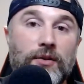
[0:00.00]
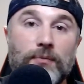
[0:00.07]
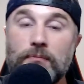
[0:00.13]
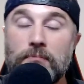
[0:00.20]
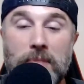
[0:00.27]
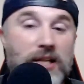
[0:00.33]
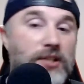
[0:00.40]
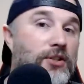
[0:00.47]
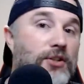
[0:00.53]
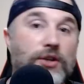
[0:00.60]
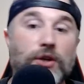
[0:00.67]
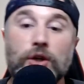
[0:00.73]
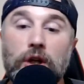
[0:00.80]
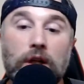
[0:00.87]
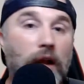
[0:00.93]

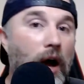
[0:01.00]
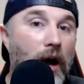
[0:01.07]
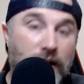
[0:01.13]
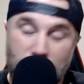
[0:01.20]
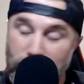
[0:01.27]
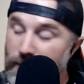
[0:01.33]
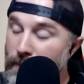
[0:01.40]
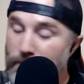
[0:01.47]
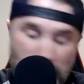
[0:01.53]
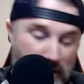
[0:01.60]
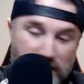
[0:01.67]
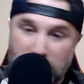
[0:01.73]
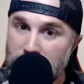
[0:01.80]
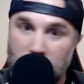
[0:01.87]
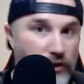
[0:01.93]
Mr. Clutch,
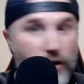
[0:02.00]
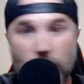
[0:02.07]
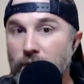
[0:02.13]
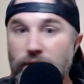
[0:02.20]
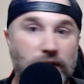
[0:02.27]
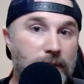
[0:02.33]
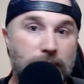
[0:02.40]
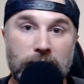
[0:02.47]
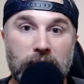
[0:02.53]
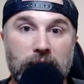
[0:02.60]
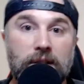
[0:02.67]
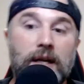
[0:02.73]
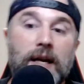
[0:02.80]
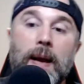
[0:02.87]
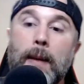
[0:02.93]
Mr.
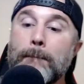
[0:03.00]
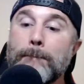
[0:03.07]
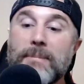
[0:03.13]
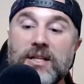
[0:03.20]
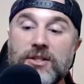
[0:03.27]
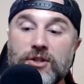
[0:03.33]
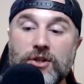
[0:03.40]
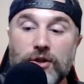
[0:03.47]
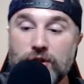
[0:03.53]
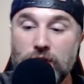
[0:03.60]
November, Mr.